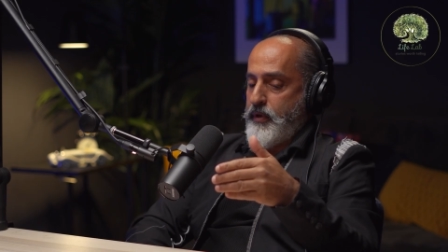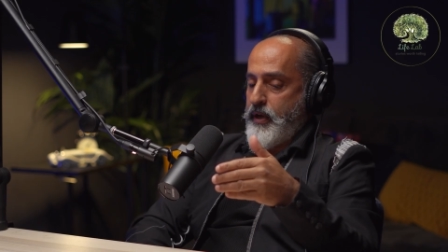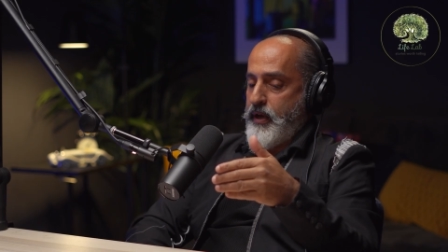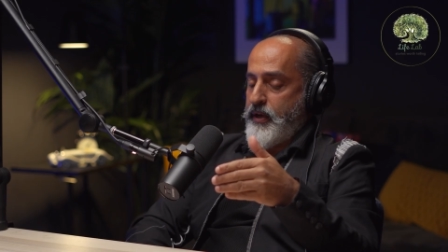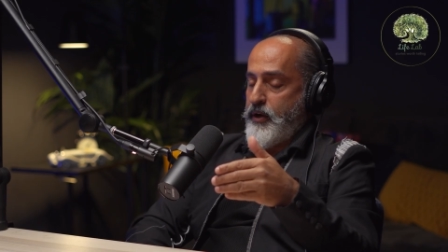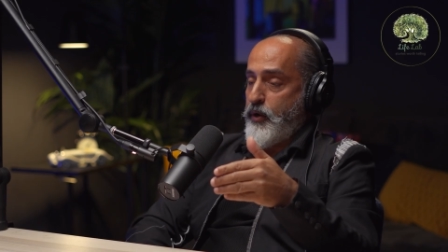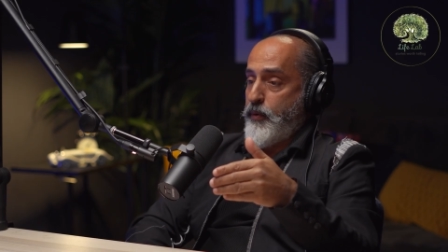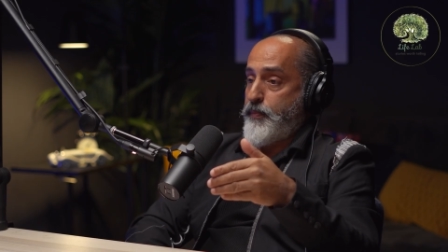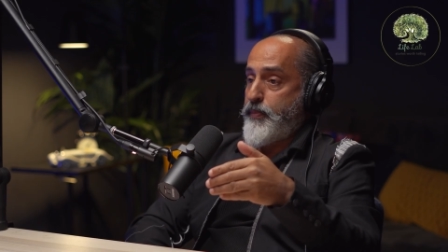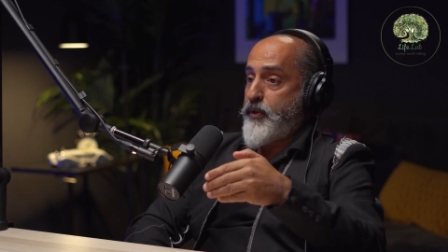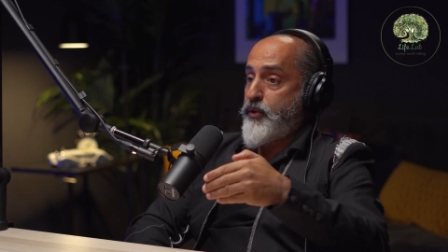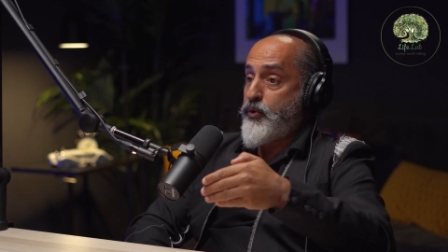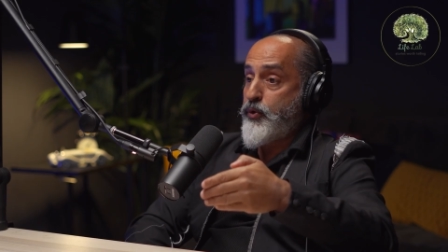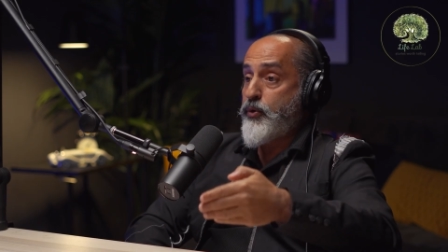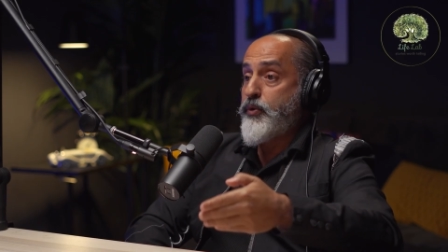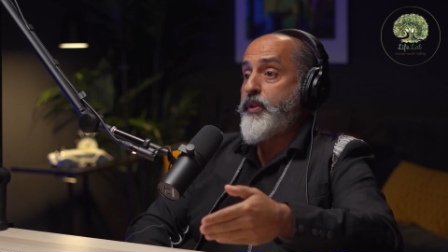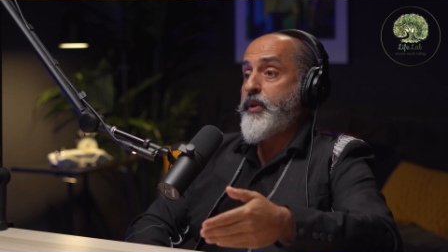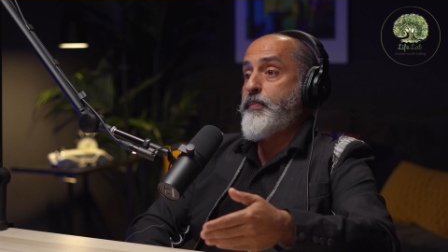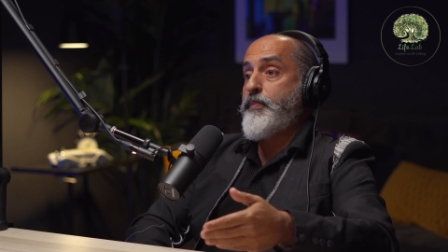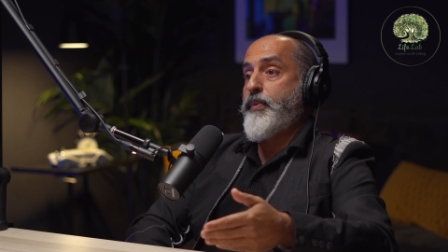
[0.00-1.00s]
I open
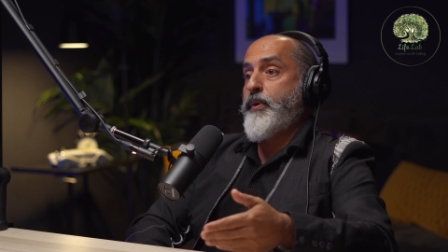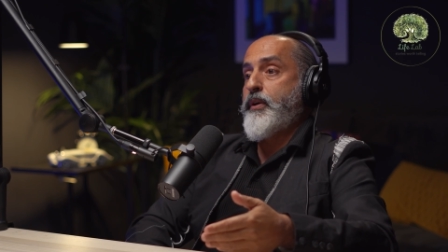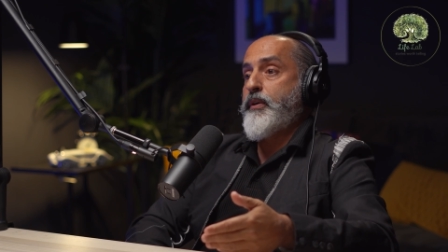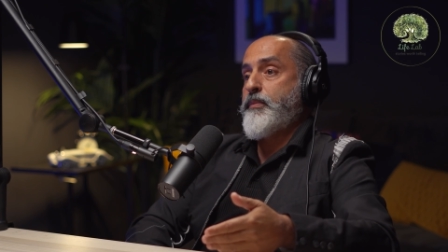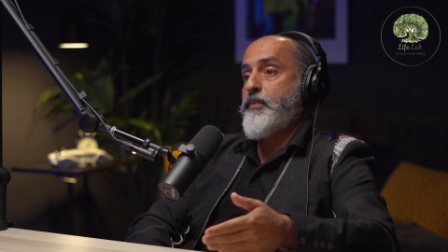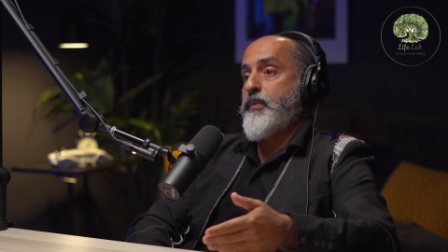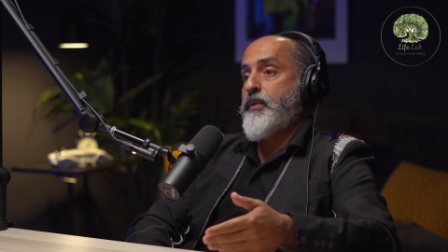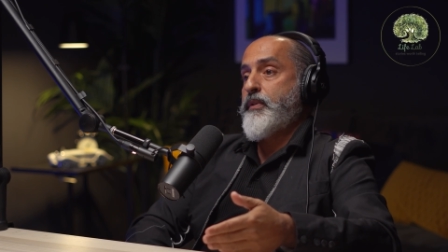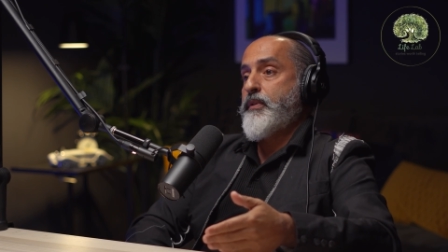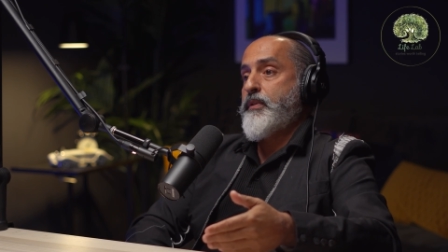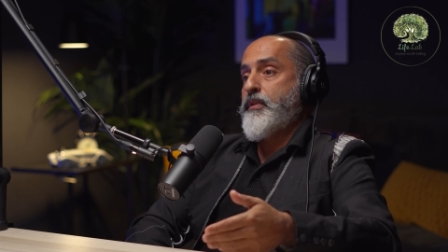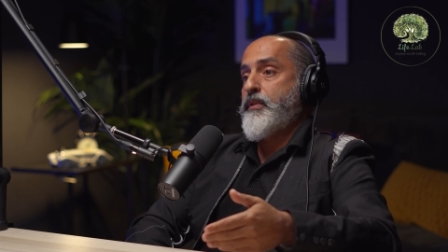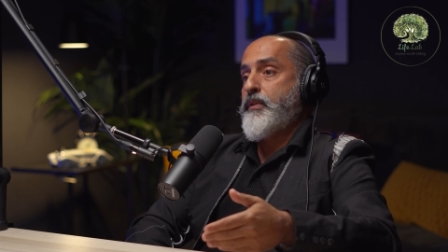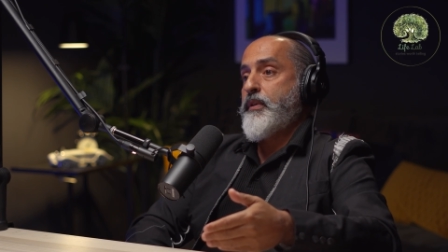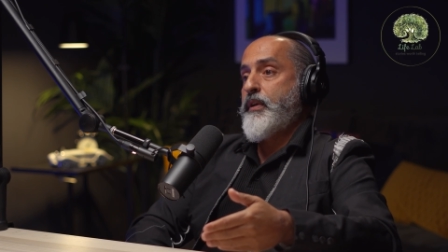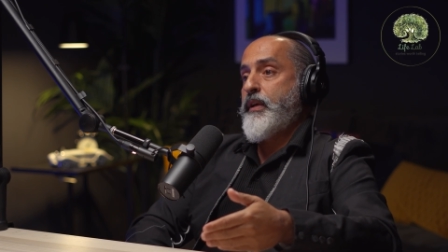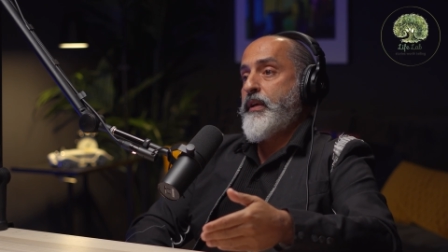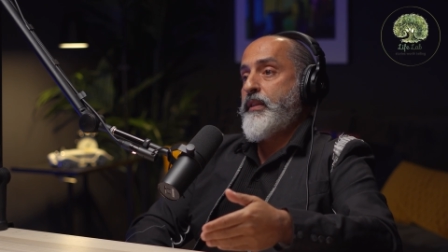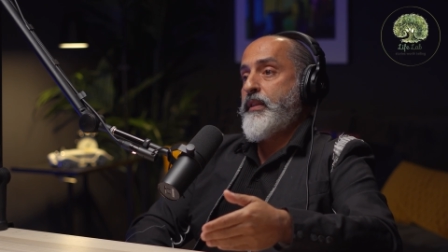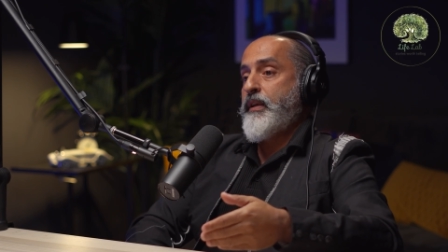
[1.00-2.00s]
new departments,
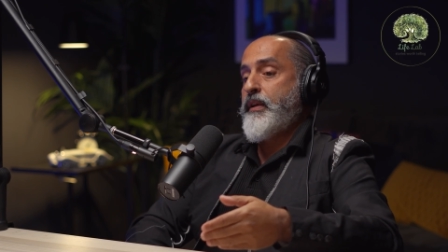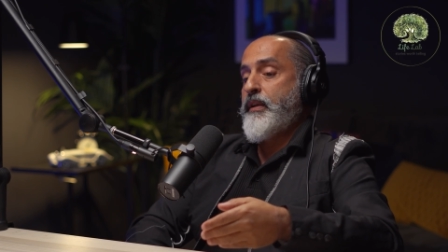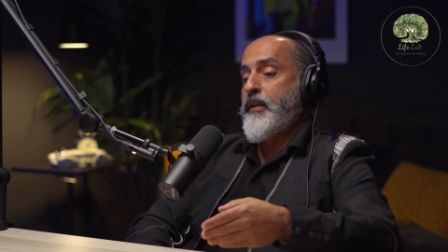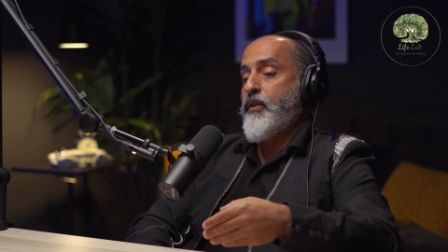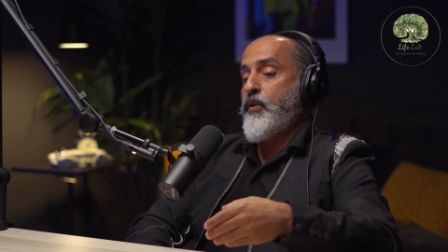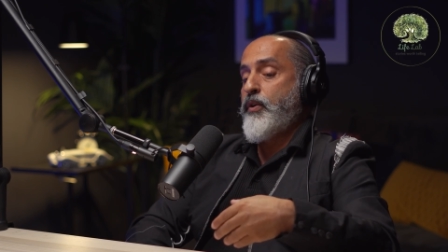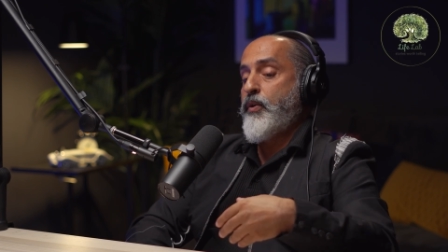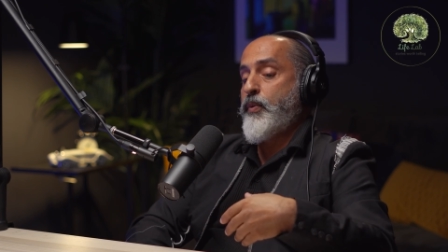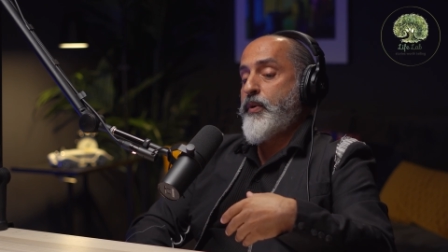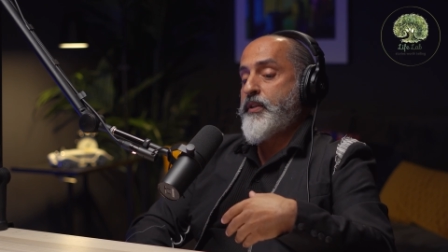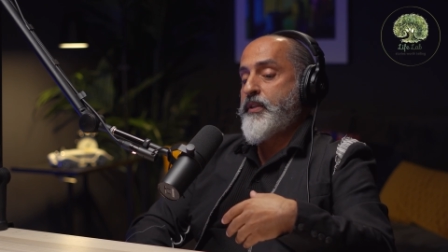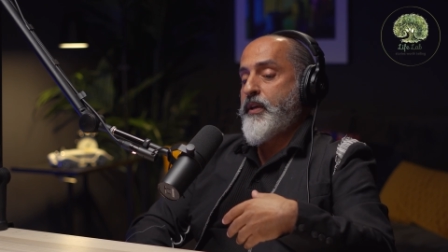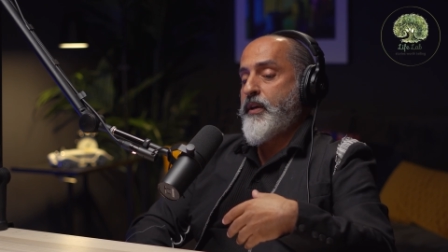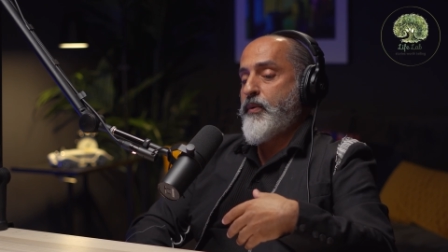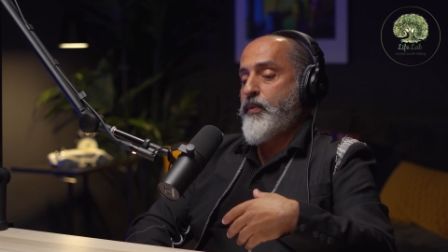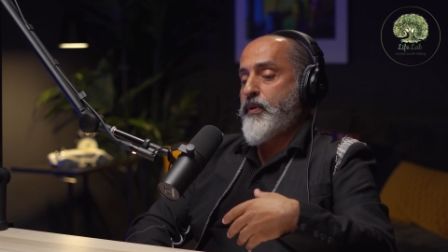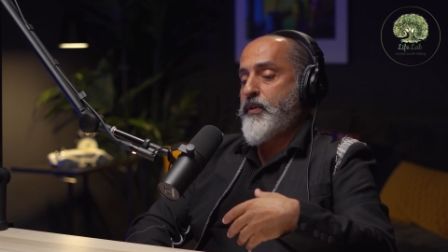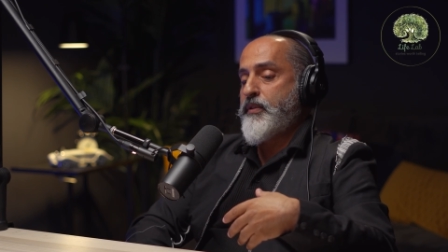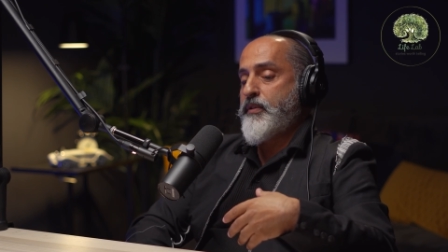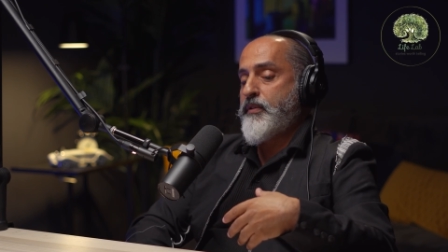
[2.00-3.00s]
and then always
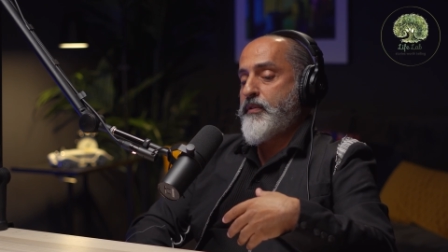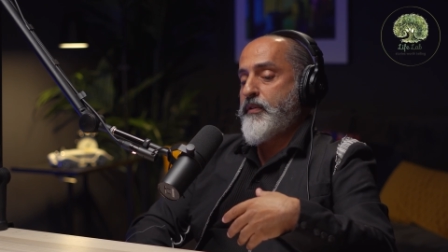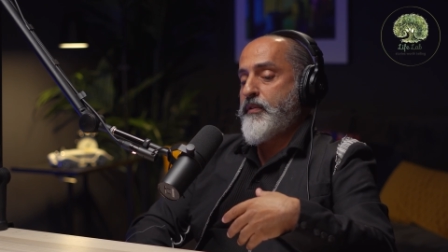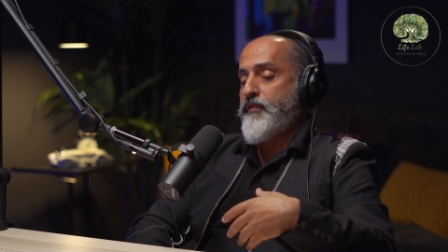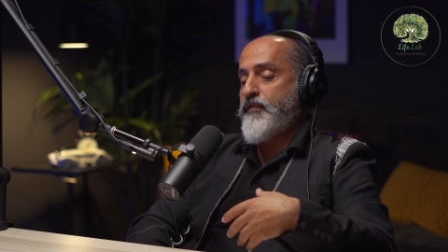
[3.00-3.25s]
I was